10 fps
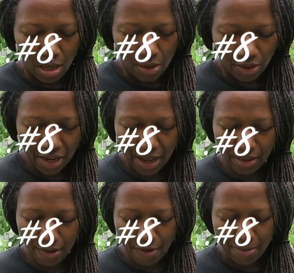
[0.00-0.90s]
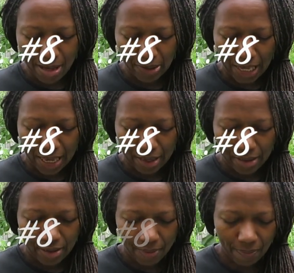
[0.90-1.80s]
The thing I love about
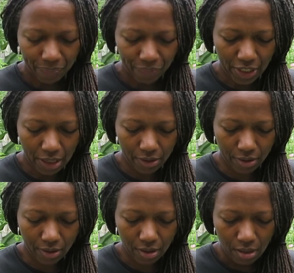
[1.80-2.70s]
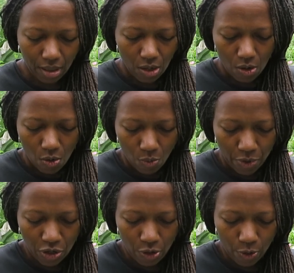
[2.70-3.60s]
kale is
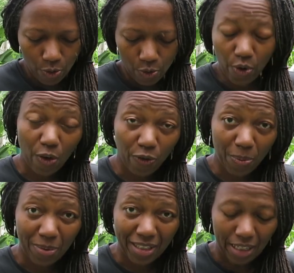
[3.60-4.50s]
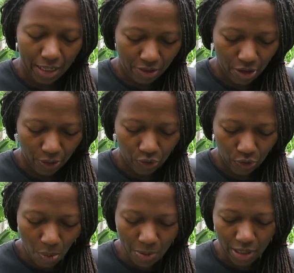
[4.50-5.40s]
when you grow from seed, there's
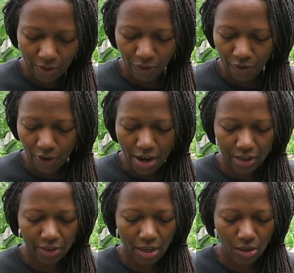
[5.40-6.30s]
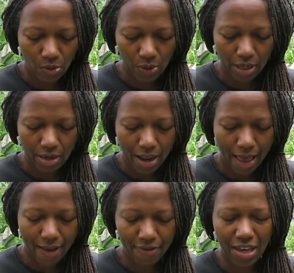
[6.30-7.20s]
so many different varieties that you can
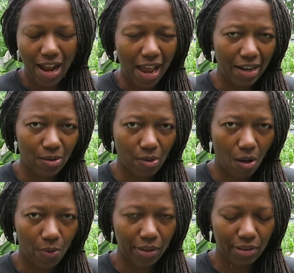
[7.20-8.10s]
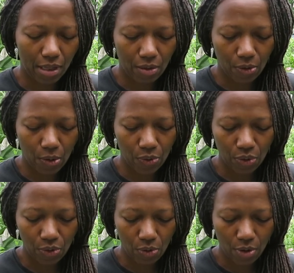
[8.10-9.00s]
have that I don't always see in the grocery
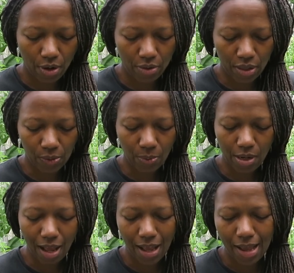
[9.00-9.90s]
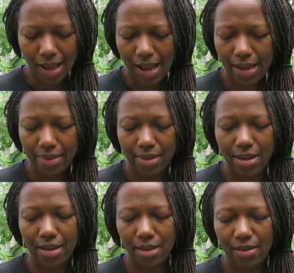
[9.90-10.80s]
store. This one I
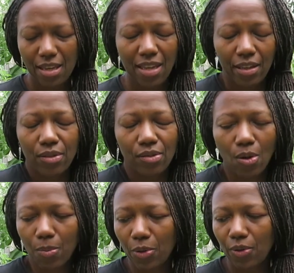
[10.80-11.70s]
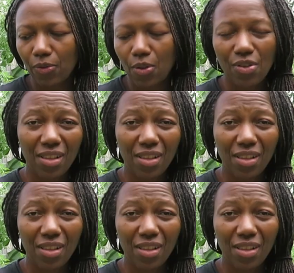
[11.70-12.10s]
think is so beautiful, the